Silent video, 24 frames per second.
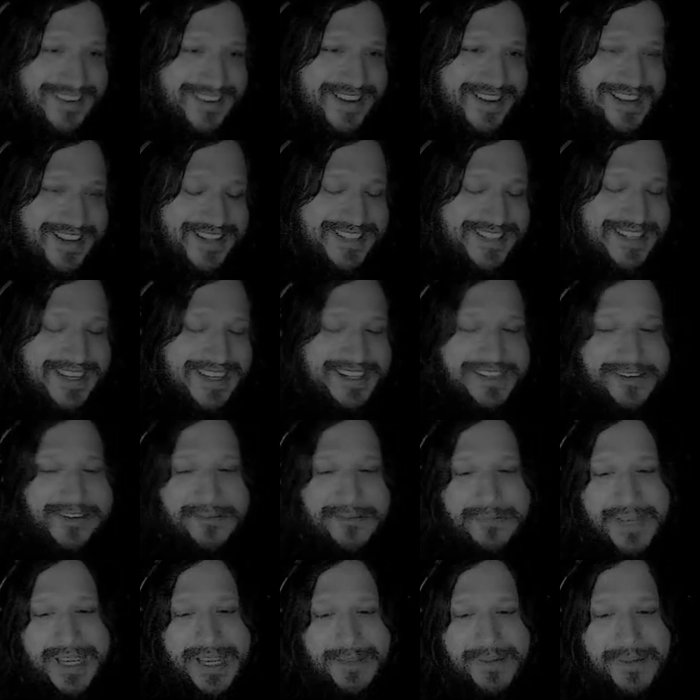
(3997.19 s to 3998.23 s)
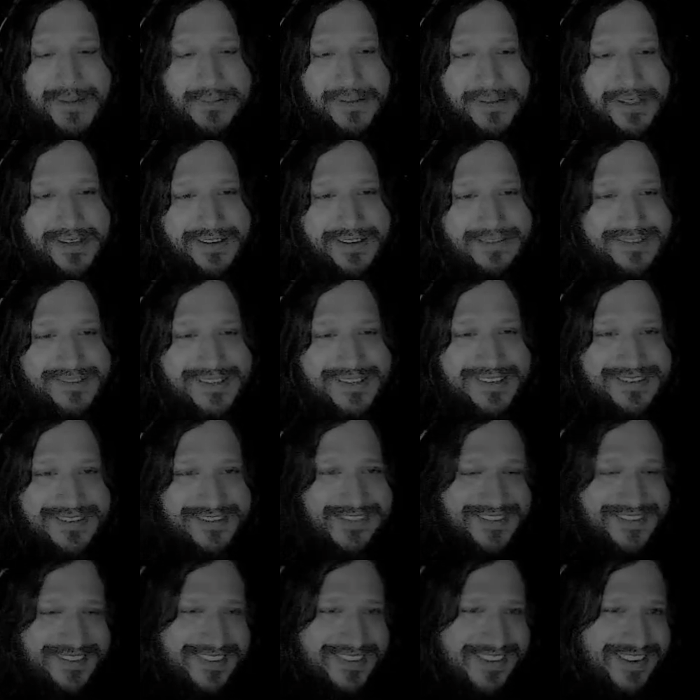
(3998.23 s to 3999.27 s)
That's like little baby beliefs.
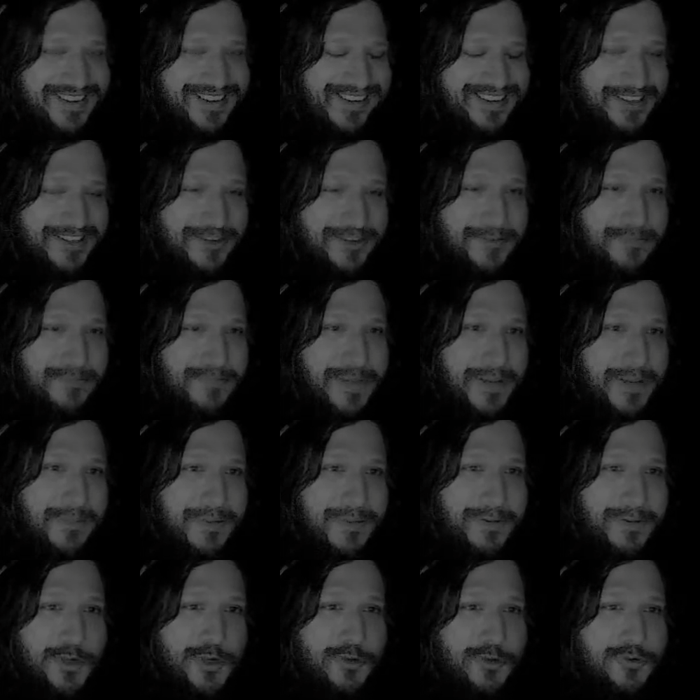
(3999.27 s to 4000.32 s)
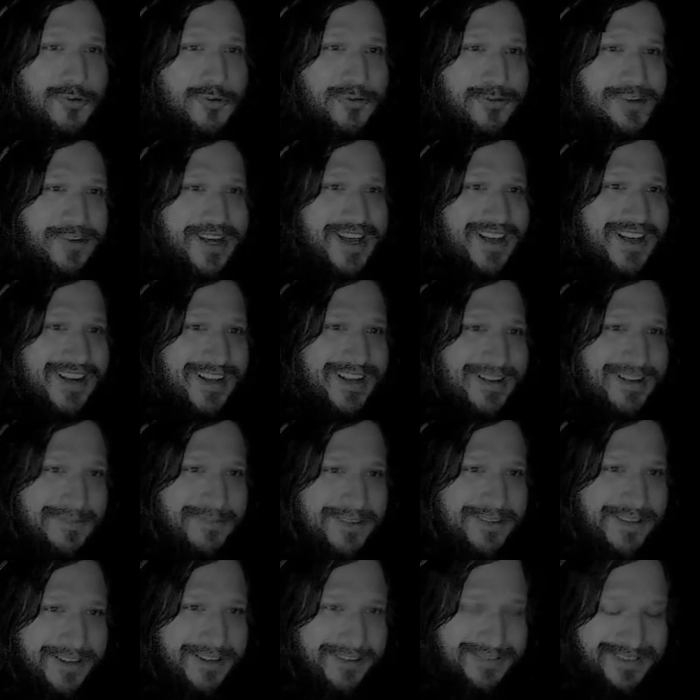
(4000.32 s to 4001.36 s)
Little baby goo goo gaga
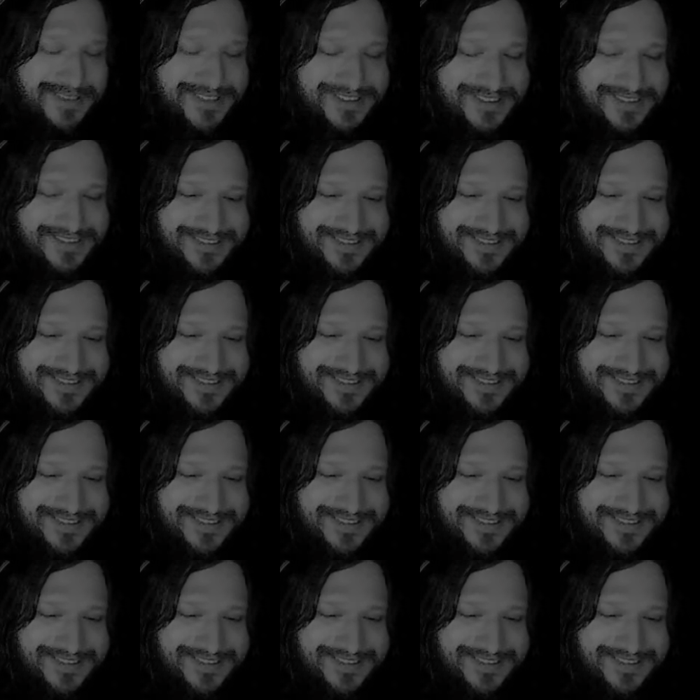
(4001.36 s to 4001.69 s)
beliefs.